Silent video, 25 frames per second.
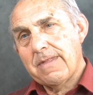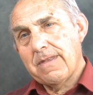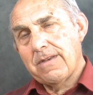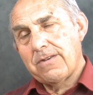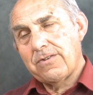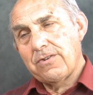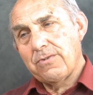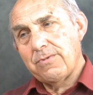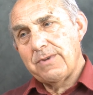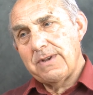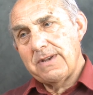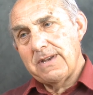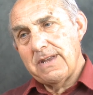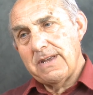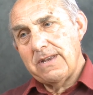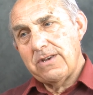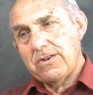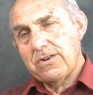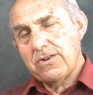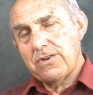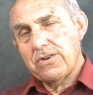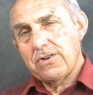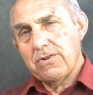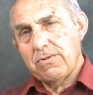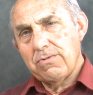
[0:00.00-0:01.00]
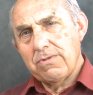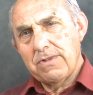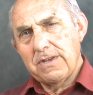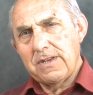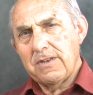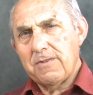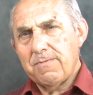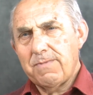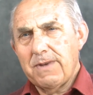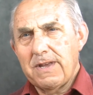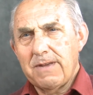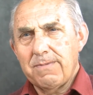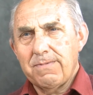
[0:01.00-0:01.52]
So we need to show
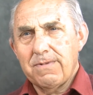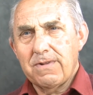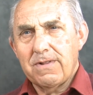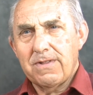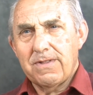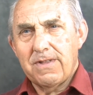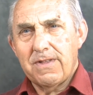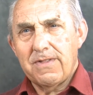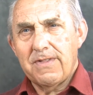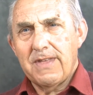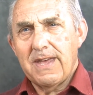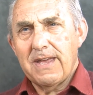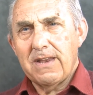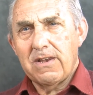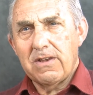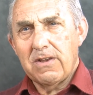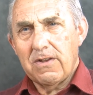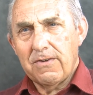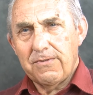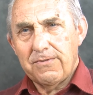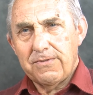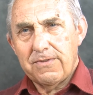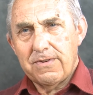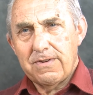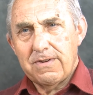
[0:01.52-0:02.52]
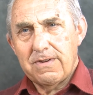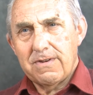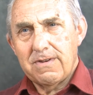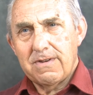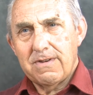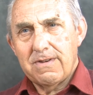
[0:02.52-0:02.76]
these people that they're loved,